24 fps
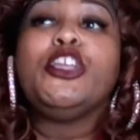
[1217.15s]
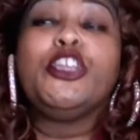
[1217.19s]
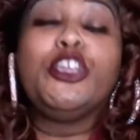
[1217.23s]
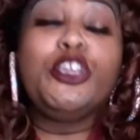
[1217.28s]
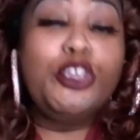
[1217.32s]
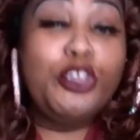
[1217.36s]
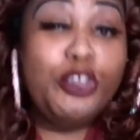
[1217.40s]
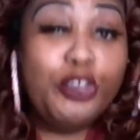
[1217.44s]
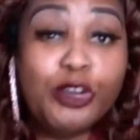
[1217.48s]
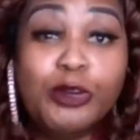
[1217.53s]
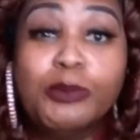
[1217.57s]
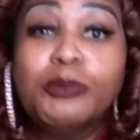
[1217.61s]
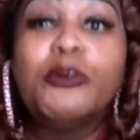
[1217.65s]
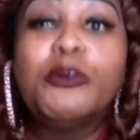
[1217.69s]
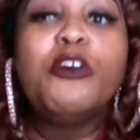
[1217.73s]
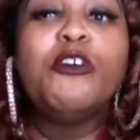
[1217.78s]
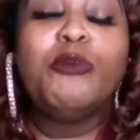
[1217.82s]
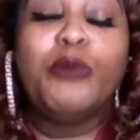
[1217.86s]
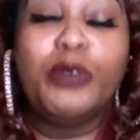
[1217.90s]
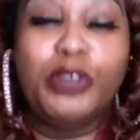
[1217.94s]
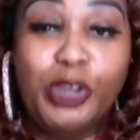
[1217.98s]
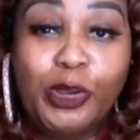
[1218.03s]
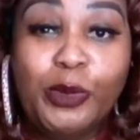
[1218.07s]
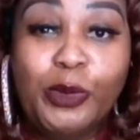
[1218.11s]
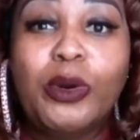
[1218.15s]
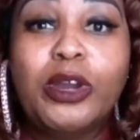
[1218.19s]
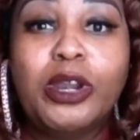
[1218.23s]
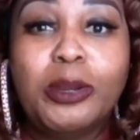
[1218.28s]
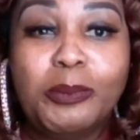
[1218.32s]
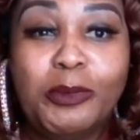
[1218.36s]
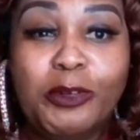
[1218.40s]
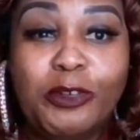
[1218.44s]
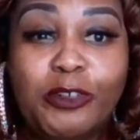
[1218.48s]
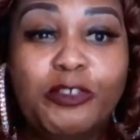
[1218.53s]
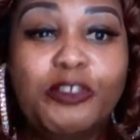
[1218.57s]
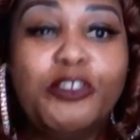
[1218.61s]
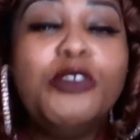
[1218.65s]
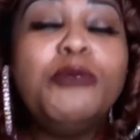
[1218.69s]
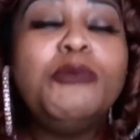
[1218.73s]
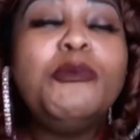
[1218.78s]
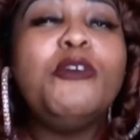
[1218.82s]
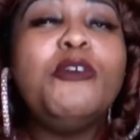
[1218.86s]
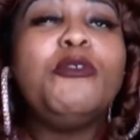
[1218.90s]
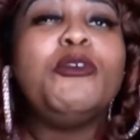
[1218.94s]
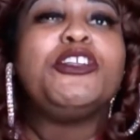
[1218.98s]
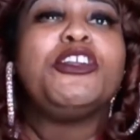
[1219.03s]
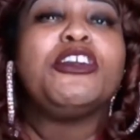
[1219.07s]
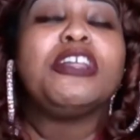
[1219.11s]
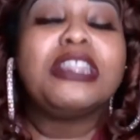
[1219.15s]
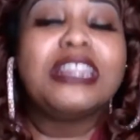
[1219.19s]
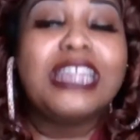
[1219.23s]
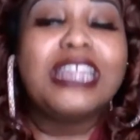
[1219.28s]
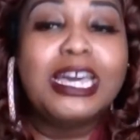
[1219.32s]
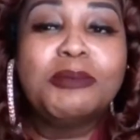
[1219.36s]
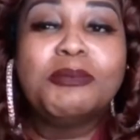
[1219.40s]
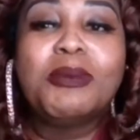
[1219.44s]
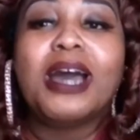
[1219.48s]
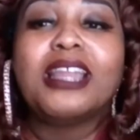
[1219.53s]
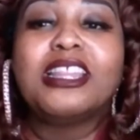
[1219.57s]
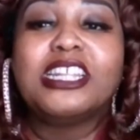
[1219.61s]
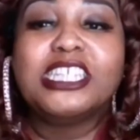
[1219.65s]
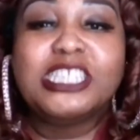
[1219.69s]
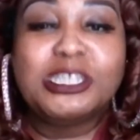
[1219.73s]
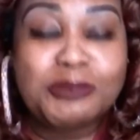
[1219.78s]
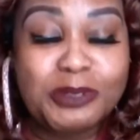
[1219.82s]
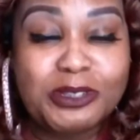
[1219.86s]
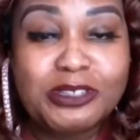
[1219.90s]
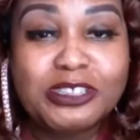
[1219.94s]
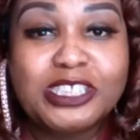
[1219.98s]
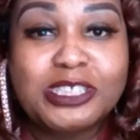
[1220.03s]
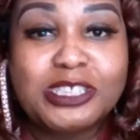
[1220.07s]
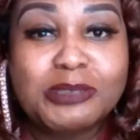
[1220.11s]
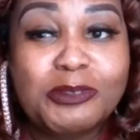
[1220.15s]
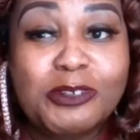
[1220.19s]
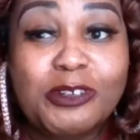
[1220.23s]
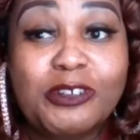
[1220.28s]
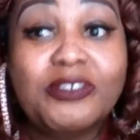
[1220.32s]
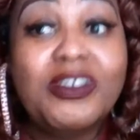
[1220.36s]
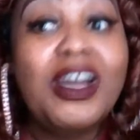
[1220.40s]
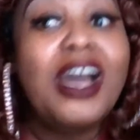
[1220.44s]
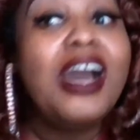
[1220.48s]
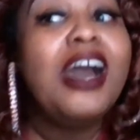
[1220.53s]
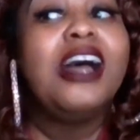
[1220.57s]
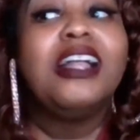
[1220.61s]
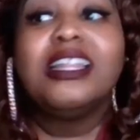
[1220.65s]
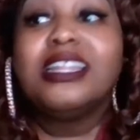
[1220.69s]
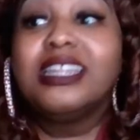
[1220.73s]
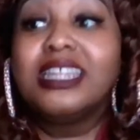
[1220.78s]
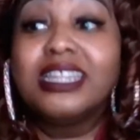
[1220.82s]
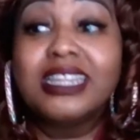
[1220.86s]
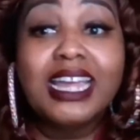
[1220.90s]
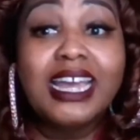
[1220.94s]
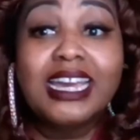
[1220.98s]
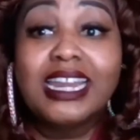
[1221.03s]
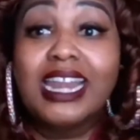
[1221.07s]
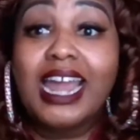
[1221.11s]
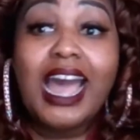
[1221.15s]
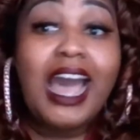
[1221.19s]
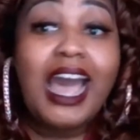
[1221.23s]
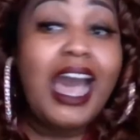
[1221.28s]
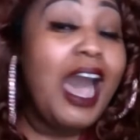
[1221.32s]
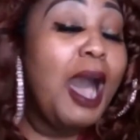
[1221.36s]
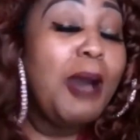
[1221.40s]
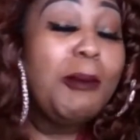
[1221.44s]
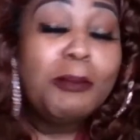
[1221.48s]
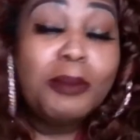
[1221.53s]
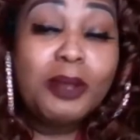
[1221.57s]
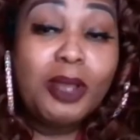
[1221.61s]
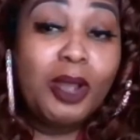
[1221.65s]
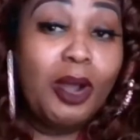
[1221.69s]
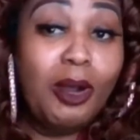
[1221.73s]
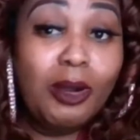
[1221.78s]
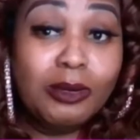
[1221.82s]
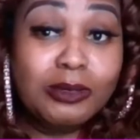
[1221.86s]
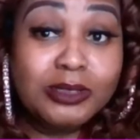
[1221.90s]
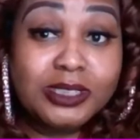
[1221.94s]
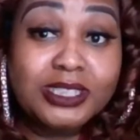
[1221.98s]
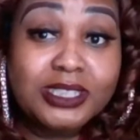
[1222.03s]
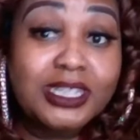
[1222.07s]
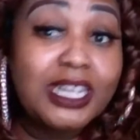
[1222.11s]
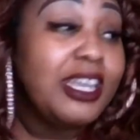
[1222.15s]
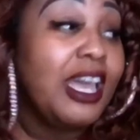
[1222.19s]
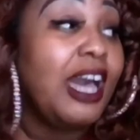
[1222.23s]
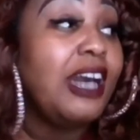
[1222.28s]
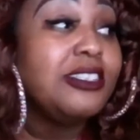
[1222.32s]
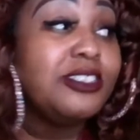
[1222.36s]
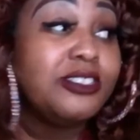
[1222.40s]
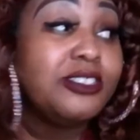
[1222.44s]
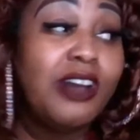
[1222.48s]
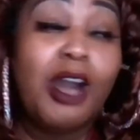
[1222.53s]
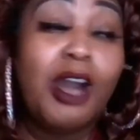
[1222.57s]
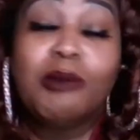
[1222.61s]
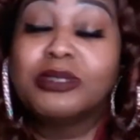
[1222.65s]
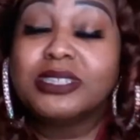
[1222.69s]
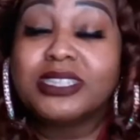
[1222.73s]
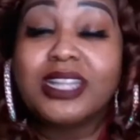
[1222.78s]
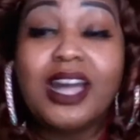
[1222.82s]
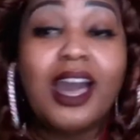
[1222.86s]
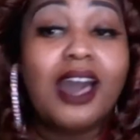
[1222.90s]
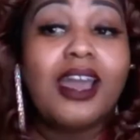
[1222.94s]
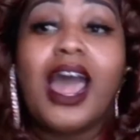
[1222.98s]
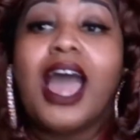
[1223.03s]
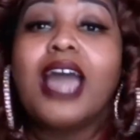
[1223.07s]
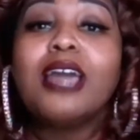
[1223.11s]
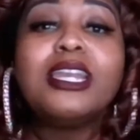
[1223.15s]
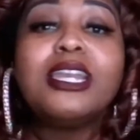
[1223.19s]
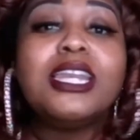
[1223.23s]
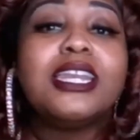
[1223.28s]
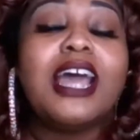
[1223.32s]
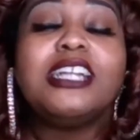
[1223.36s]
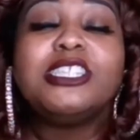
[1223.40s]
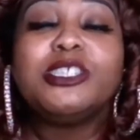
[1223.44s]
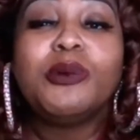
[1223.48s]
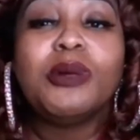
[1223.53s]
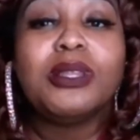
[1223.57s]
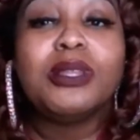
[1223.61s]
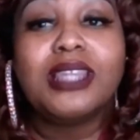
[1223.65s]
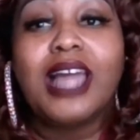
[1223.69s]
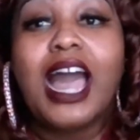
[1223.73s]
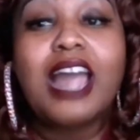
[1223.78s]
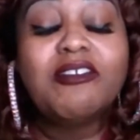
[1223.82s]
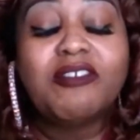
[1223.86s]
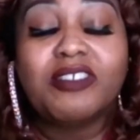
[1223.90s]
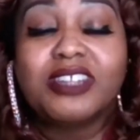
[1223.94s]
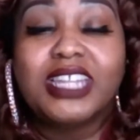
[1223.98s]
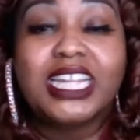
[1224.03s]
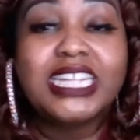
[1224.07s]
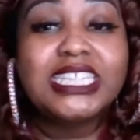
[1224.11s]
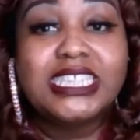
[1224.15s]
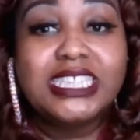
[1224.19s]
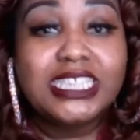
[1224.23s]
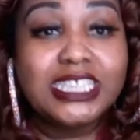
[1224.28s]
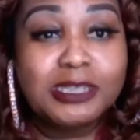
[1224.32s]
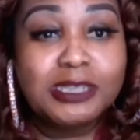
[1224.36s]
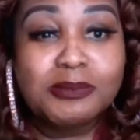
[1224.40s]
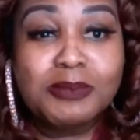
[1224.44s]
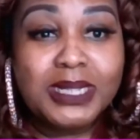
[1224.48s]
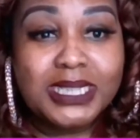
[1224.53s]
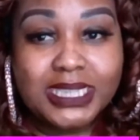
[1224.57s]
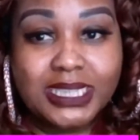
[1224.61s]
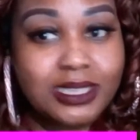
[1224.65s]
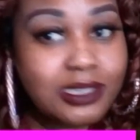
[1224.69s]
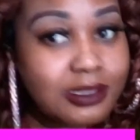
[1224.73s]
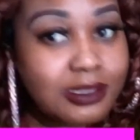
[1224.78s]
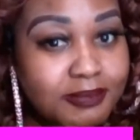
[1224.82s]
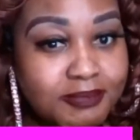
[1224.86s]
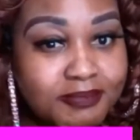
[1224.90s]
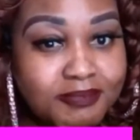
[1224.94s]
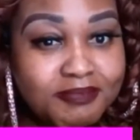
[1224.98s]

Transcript: You move when you want to move. You move when you're led by the spirit to move. Other than that, I'm ghost. Like y'all saw, I did not do a live for like 6 months.